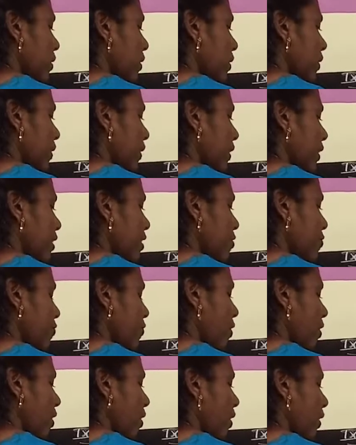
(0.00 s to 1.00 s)
A leaf
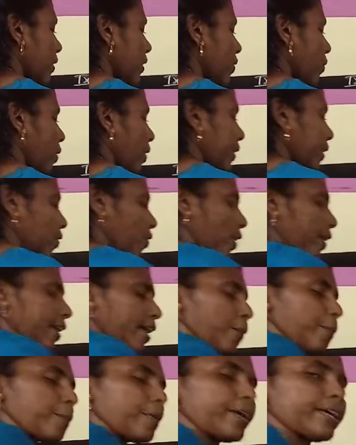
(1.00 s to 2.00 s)
fall on the water.
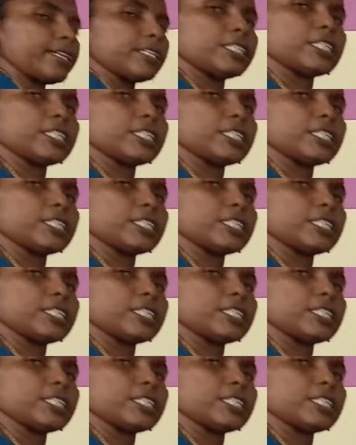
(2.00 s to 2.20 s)
What happened?